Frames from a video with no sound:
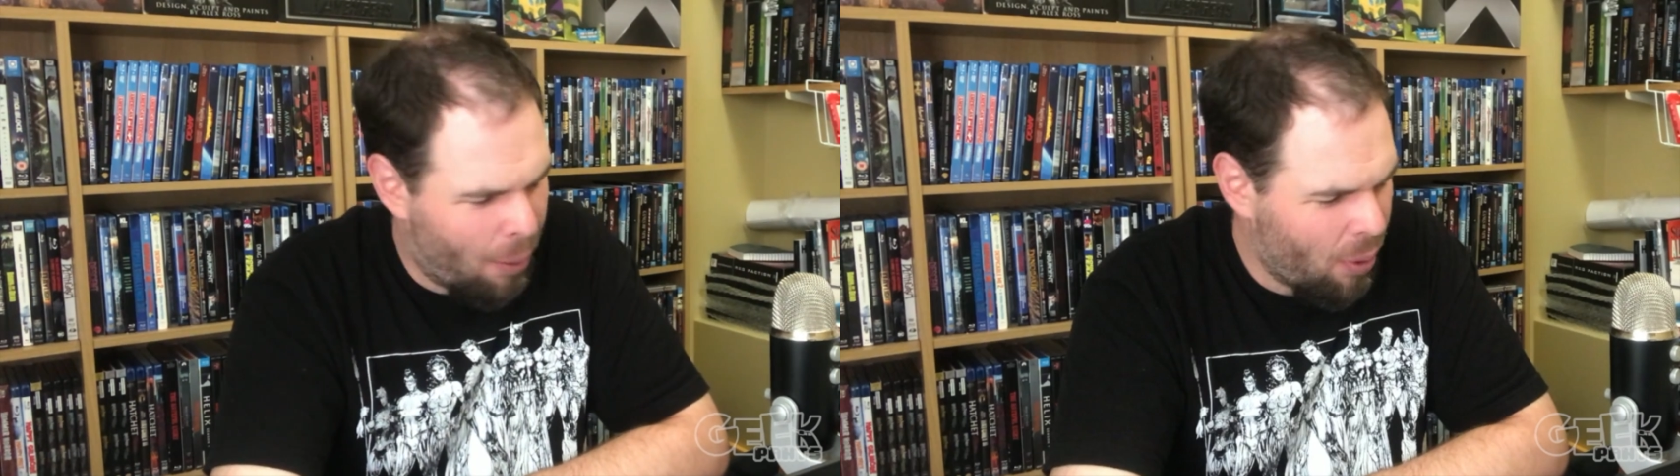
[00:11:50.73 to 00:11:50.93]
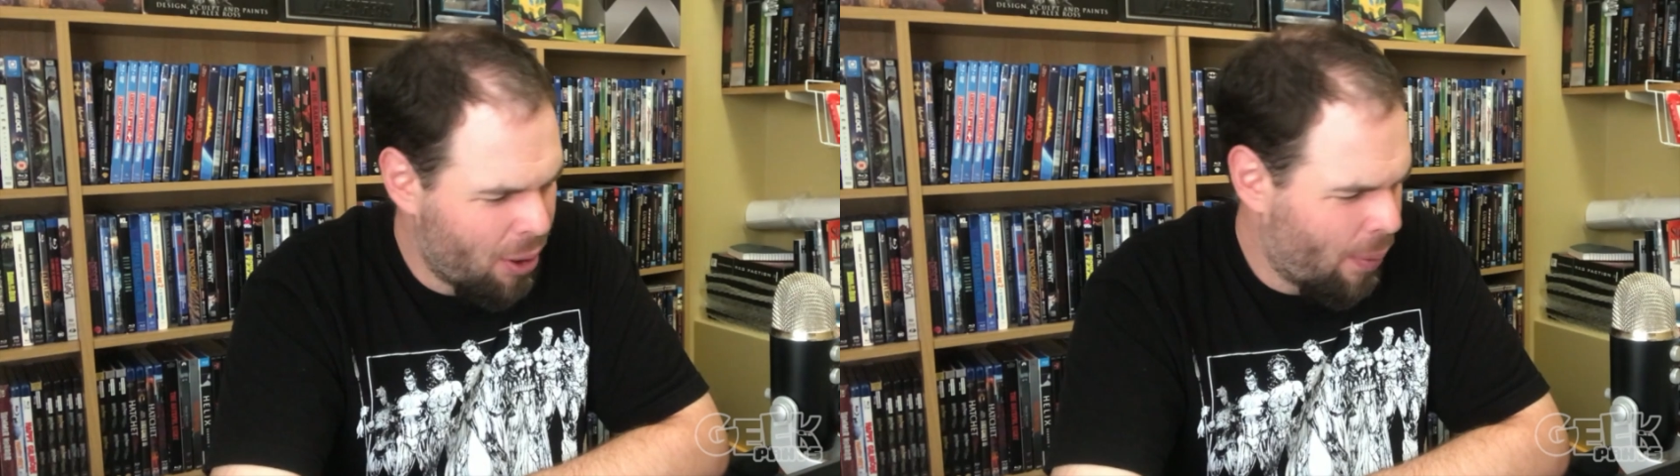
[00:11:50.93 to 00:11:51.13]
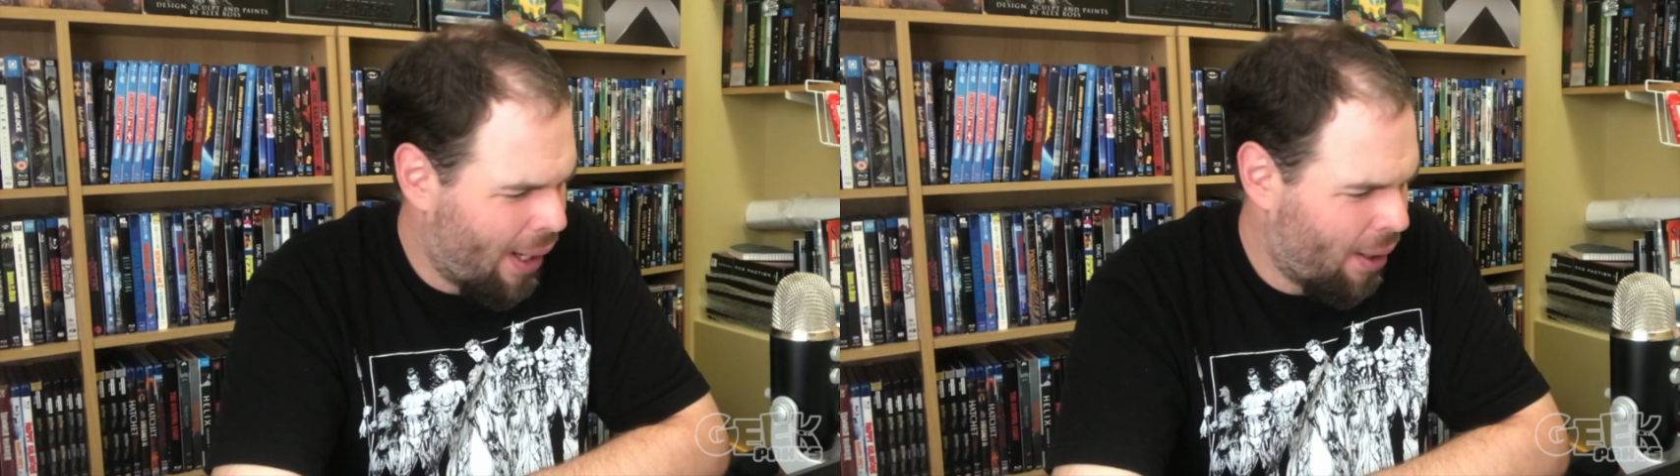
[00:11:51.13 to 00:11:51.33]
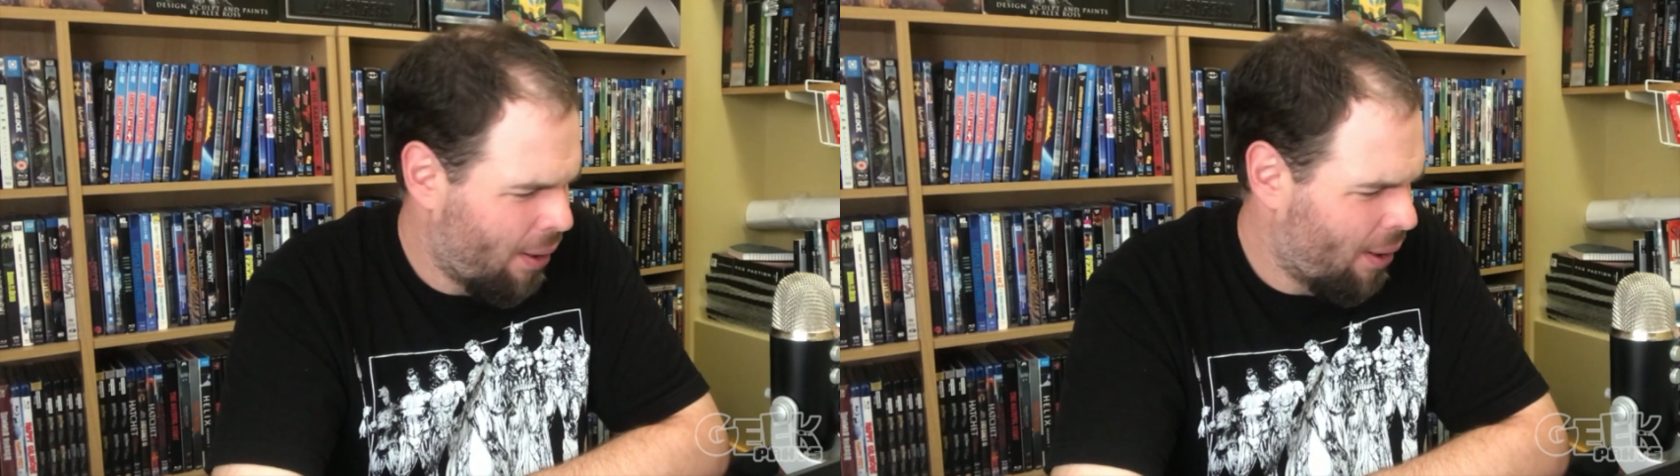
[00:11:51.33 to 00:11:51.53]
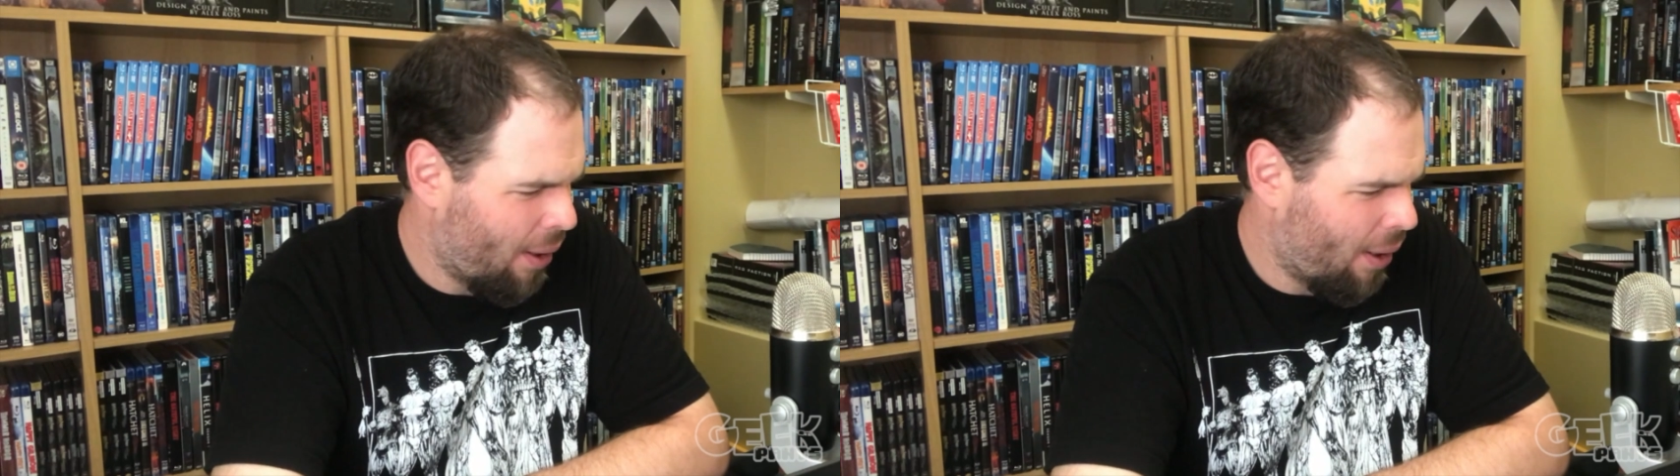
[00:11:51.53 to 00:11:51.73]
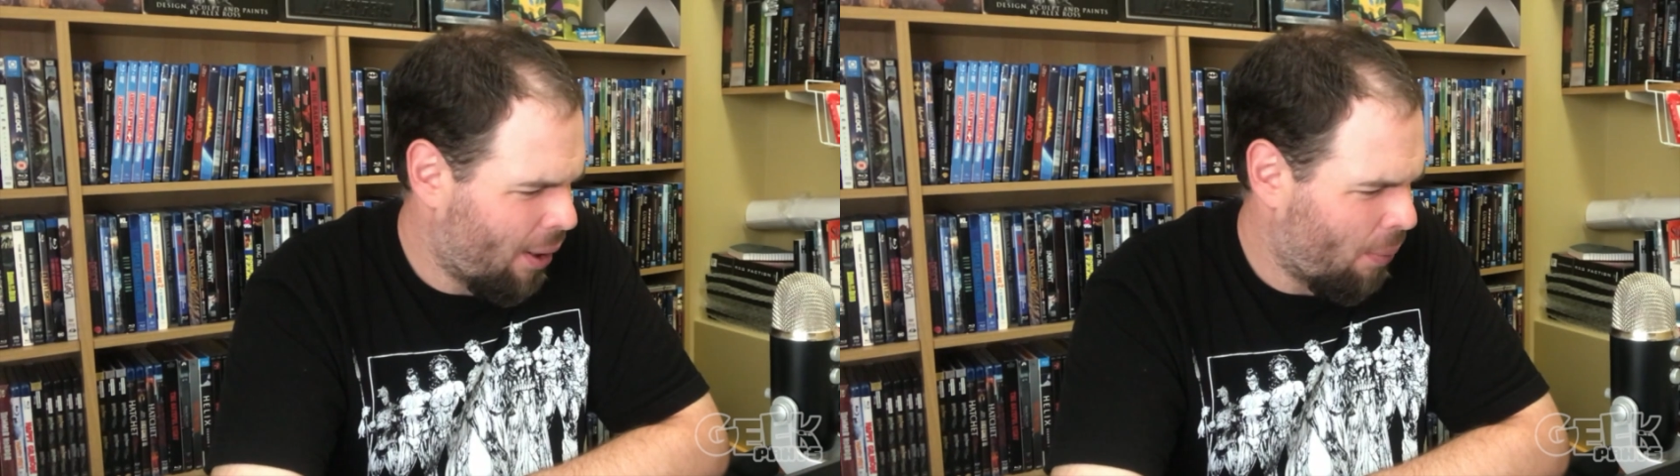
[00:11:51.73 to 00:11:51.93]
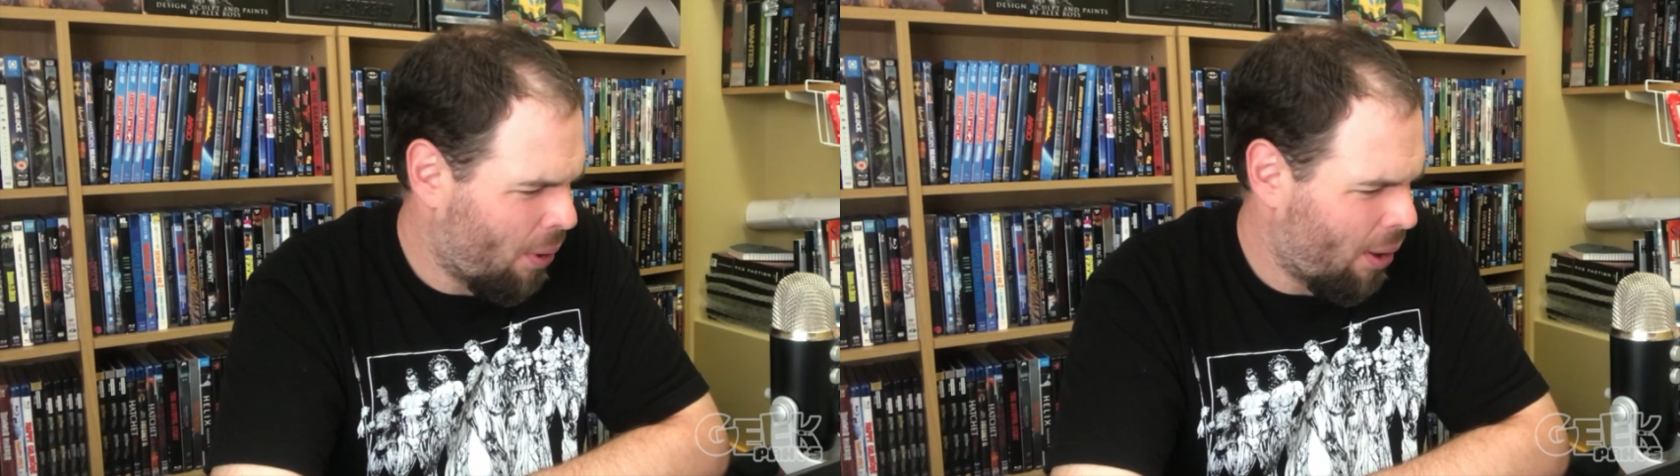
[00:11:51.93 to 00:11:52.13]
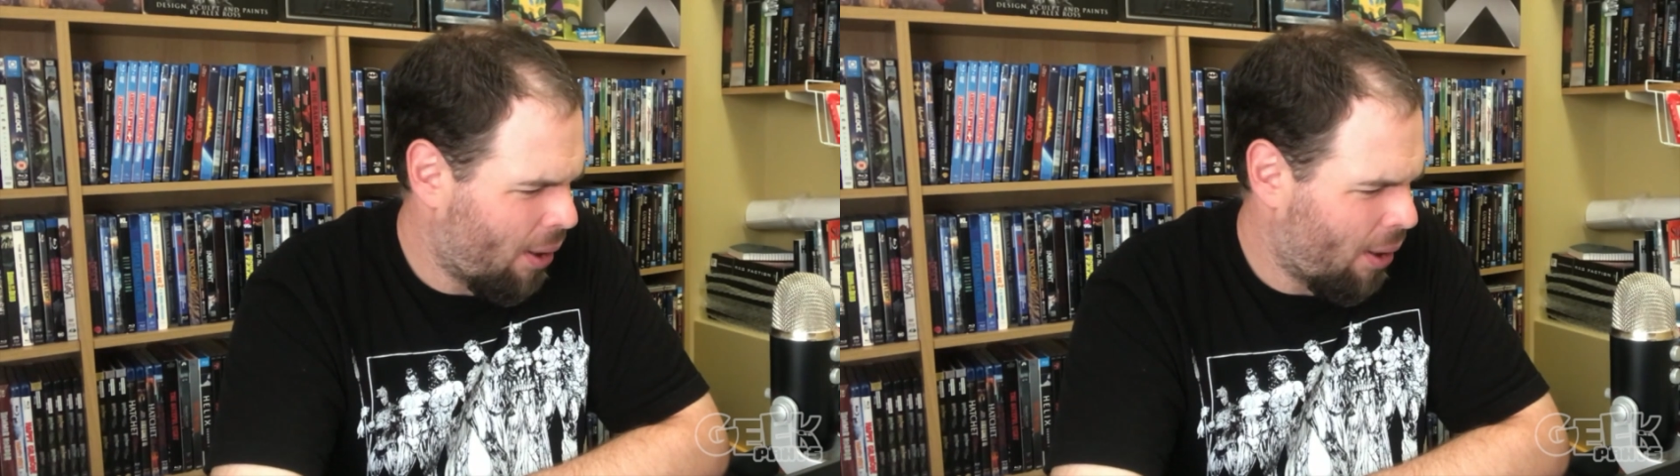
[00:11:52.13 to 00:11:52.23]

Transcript: I want to. I